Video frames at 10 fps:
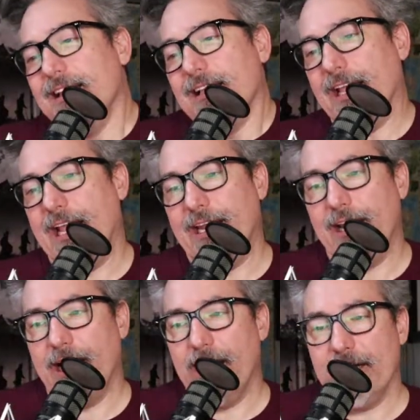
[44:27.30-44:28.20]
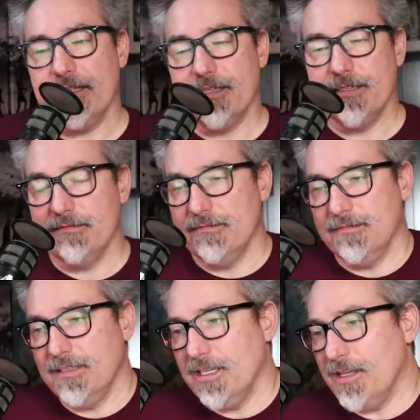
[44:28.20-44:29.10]
And
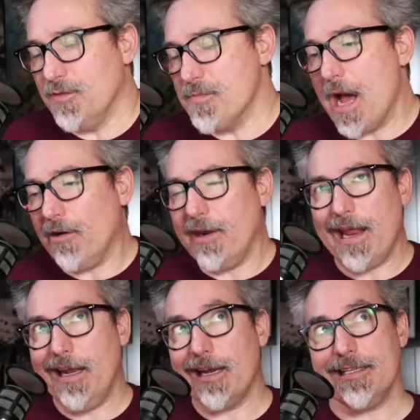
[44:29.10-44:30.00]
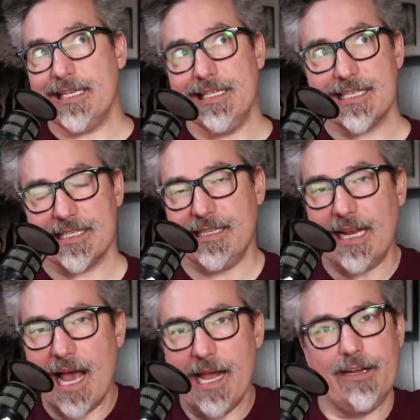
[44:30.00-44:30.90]
it was modern day
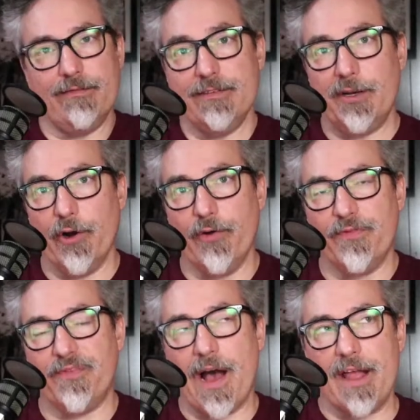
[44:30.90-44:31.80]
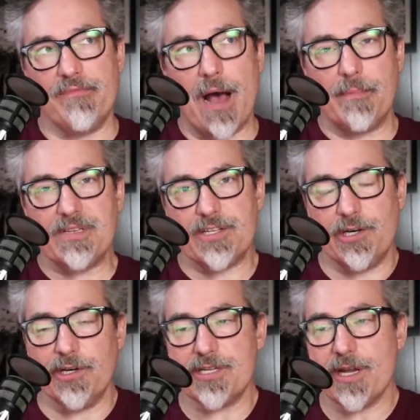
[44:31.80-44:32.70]
1969. 5
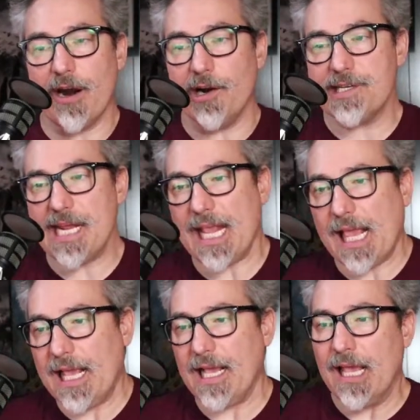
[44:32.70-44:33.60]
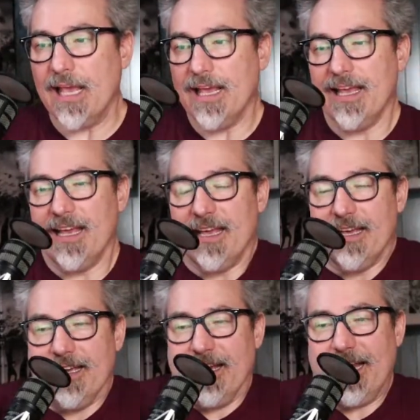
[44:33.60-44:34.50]
mobsters are taking
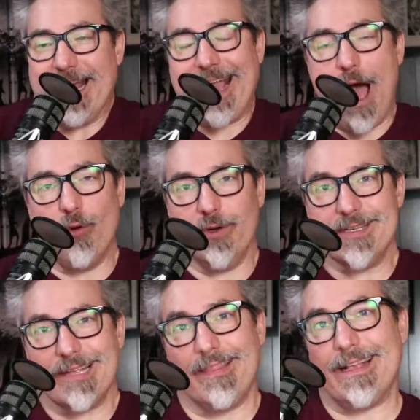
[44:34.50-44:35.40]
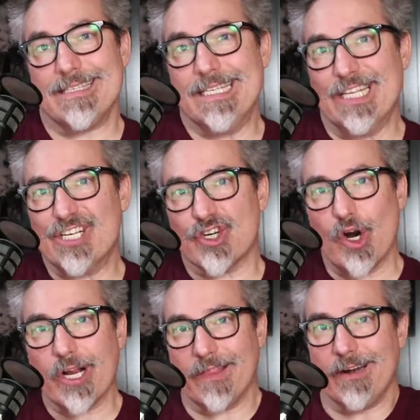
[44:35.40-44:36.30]
an accountant that's in the
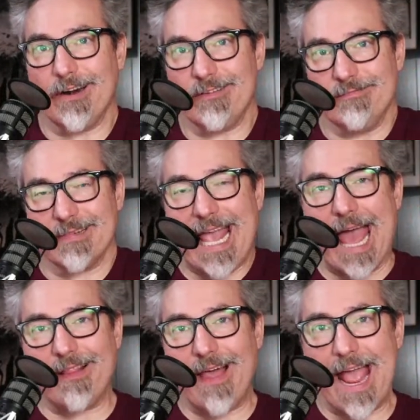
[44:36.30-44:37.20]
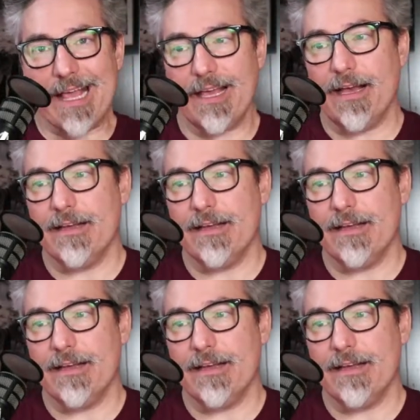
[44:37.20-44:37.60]
trunk of their Cadillac